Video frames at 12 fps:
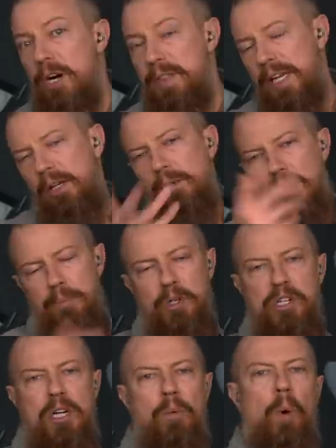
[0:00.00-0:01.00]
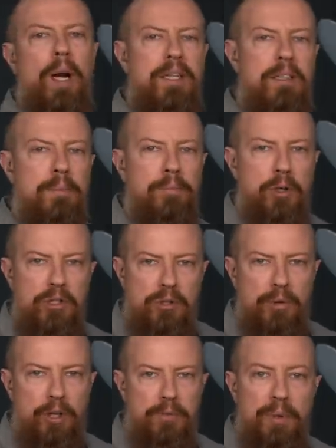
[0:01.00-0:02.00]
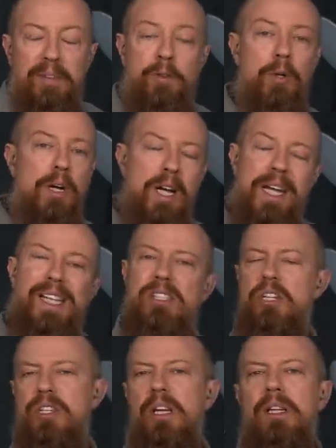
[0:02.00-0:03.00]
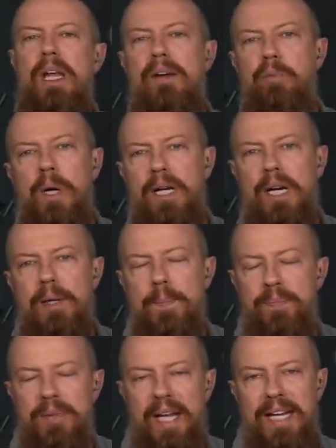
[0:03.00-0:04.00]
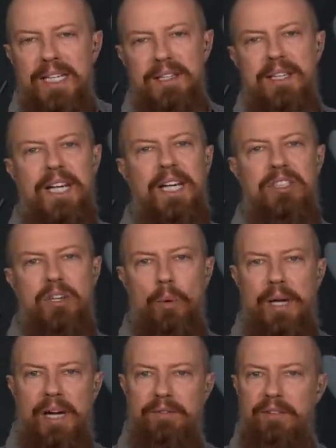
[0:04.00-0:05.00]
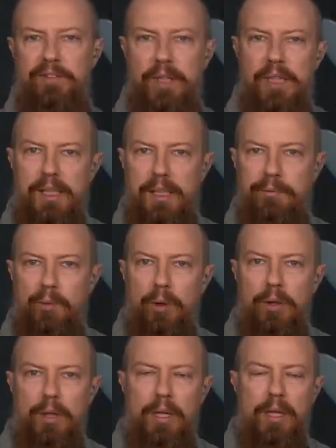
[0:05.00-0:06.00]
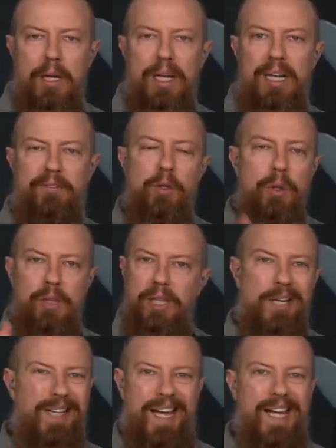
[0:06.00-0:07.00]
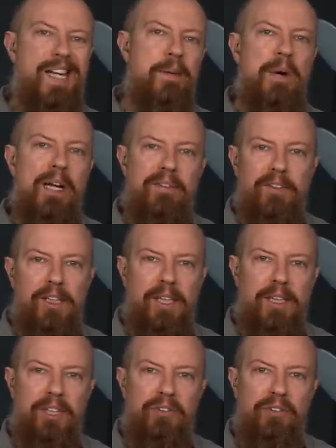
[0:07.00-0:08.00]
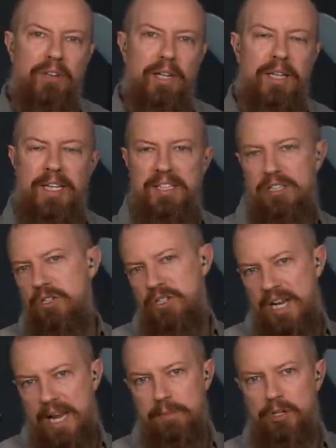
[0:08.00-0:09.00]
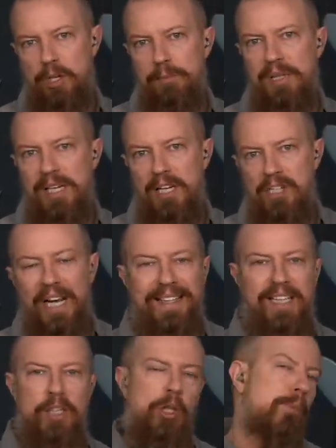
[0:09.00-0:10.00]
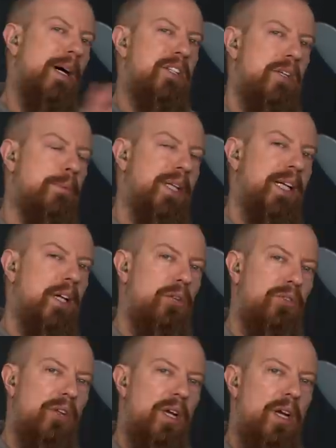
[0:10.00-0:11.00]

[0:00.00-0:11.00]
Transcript: Thank you. I appreciate you wanting to purchase those. But if you, just uh, FYI, anything that I don't have an affiliate link for, if you click on any of my affiliate links, and that takes you to, say, Amazon or B&H, and then you go buy something else,